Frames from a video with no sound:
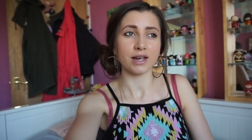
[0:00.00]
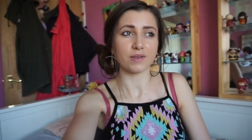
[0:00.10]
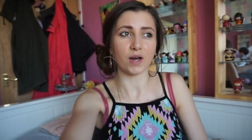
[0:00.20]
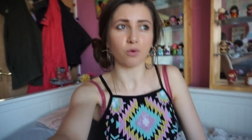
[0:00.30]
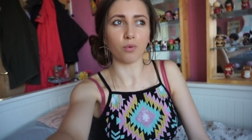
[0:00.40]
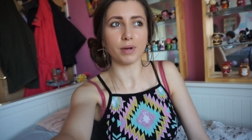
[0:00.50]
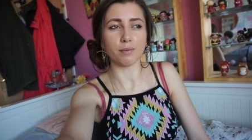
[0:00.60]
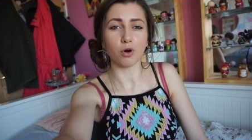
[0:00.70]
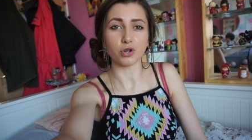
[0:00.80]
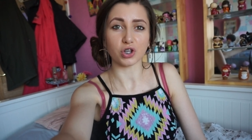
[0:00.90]
that will be
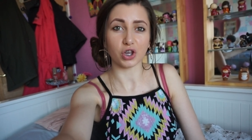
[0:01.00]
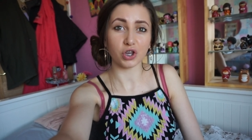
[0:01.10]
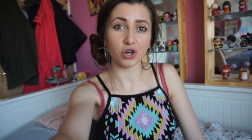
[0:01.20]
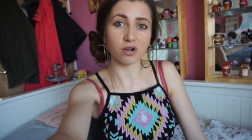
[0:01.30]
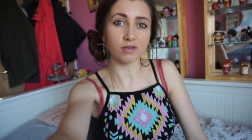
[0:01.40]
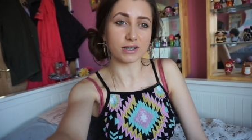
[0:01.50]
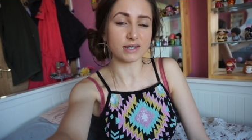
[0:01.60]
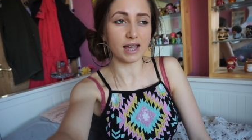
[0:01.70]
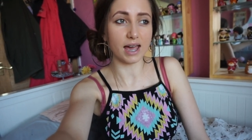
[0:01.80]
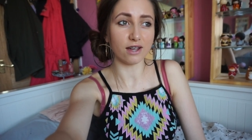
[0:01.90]
more secure and
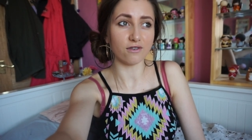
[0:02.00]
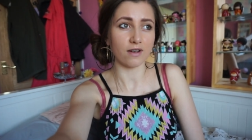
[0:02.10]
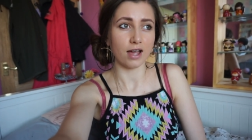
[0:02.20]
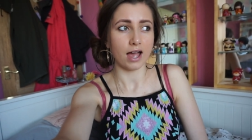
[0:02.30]
safe